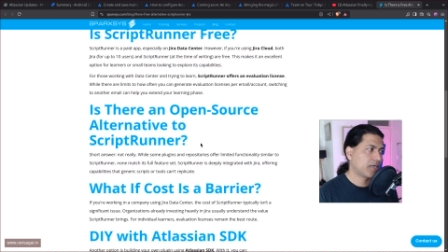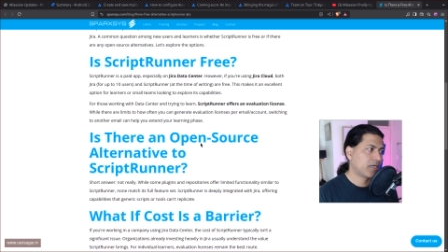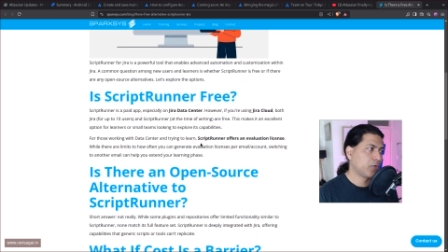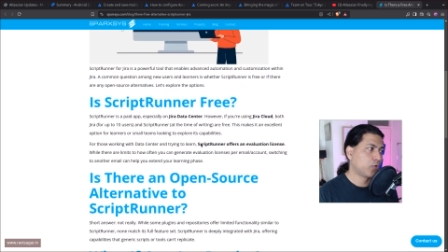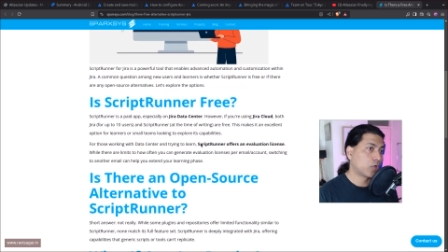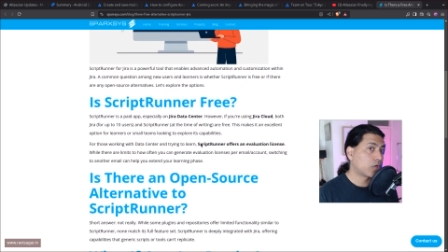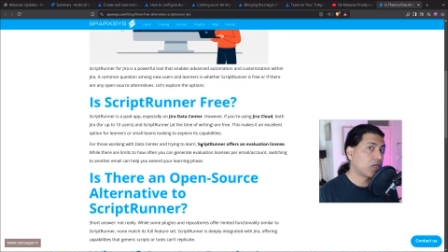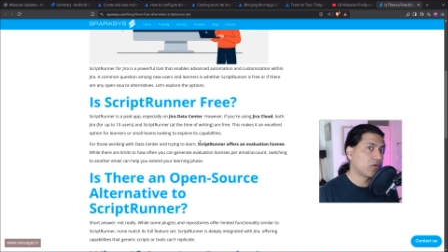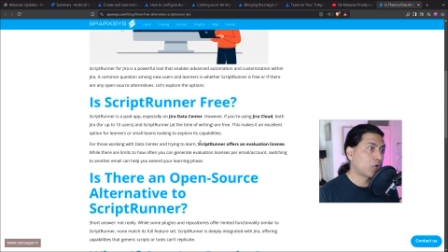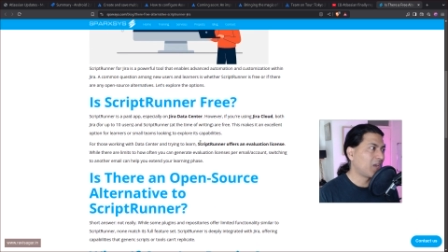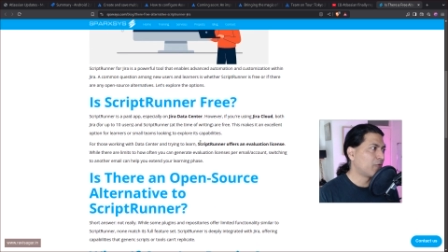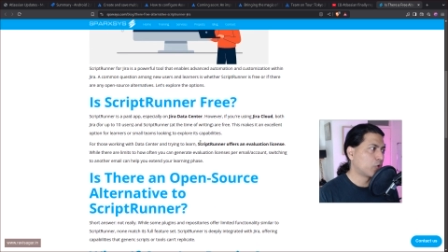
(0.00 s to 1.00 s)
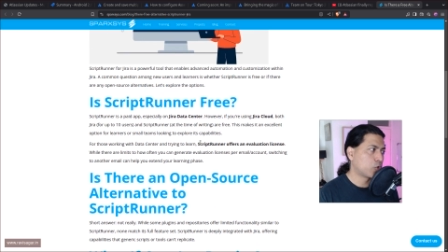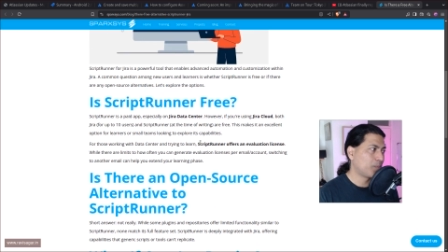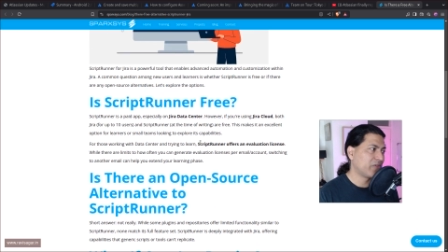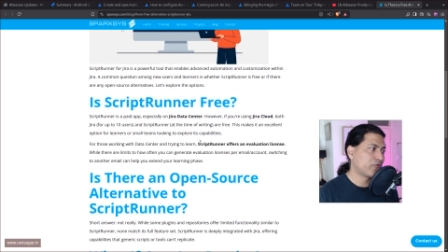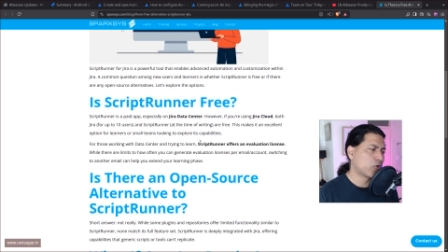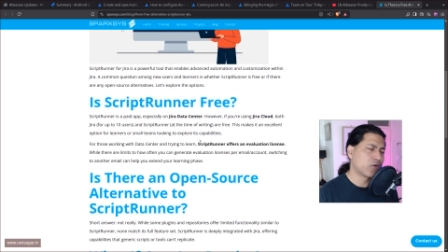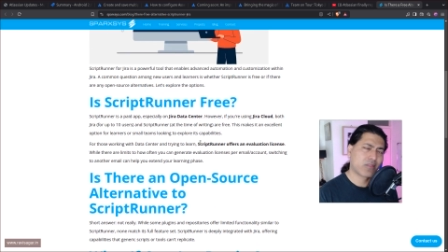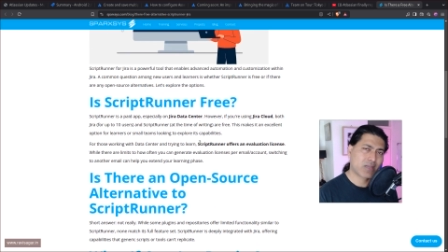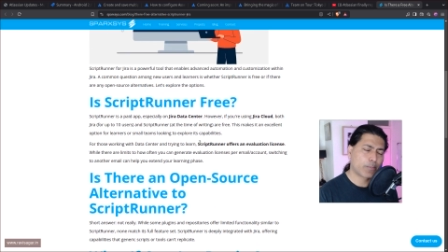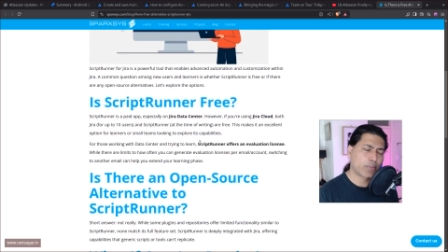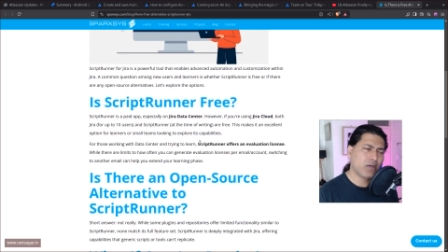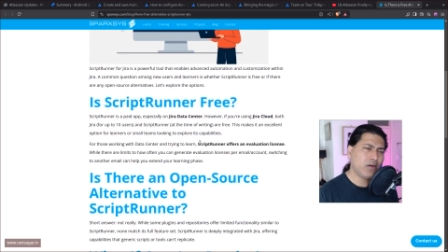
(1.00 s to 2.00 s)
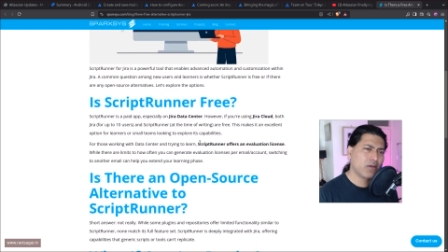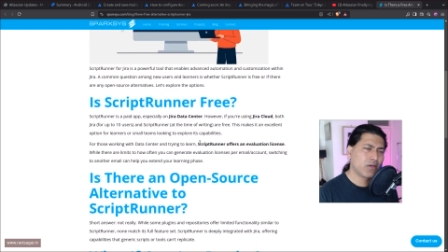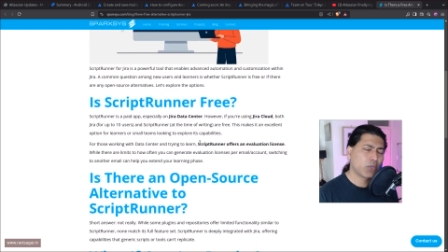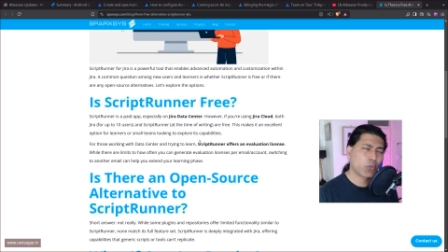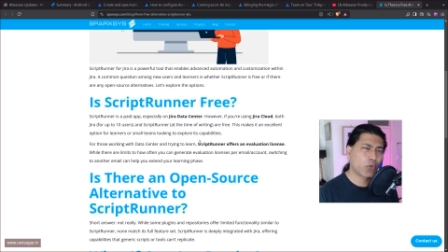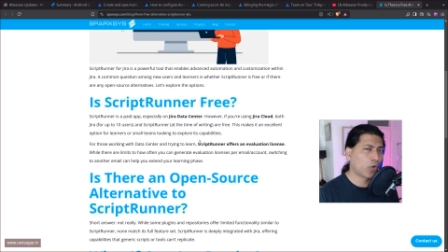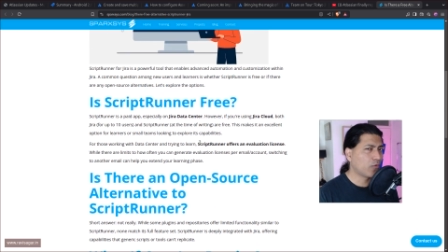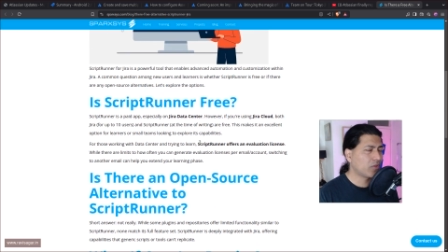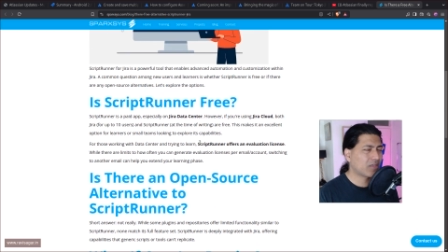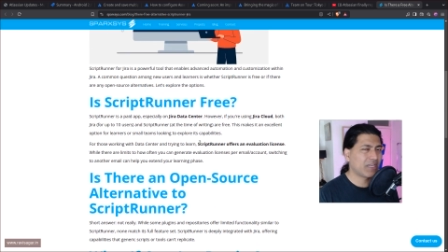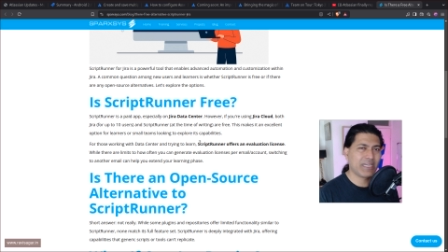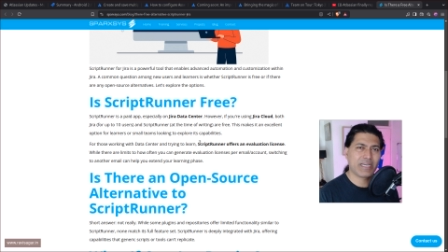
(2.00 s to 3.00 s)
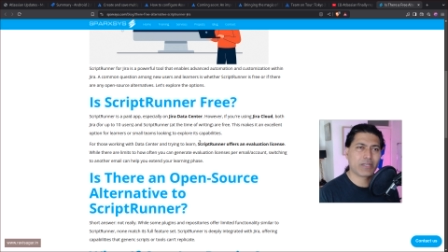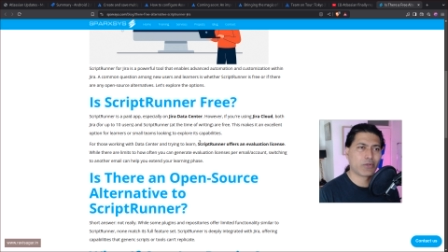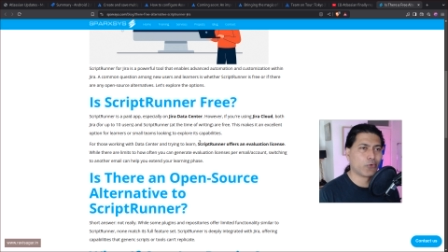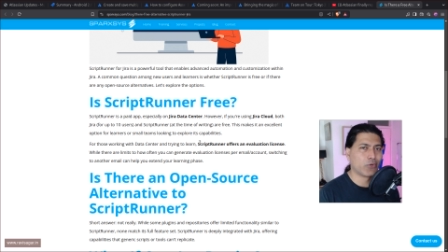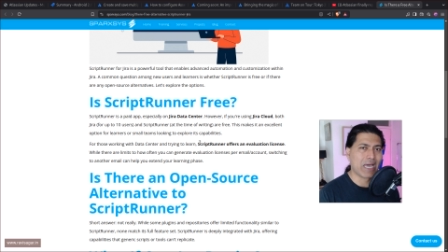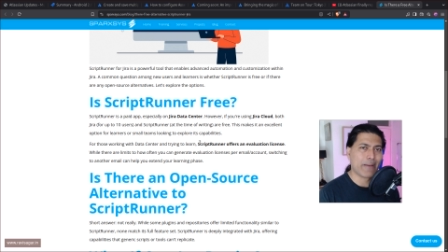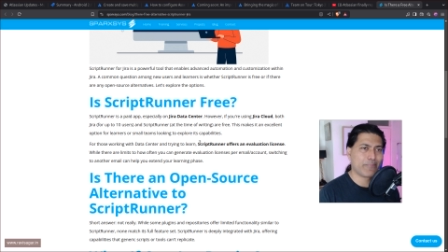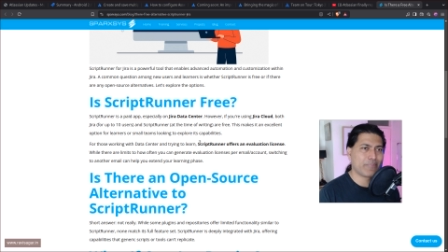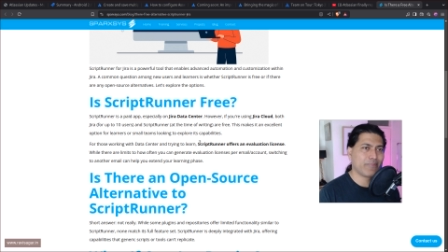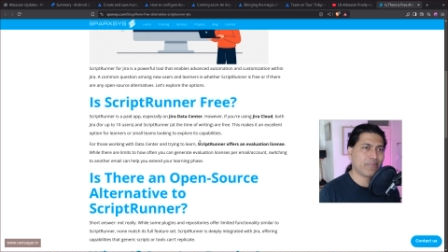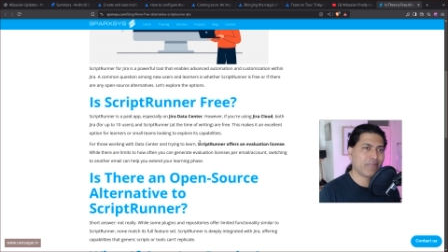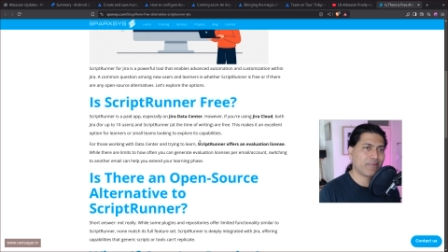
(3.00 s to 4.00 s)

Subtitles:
and you don't really want to pay for script now, you can always create your own app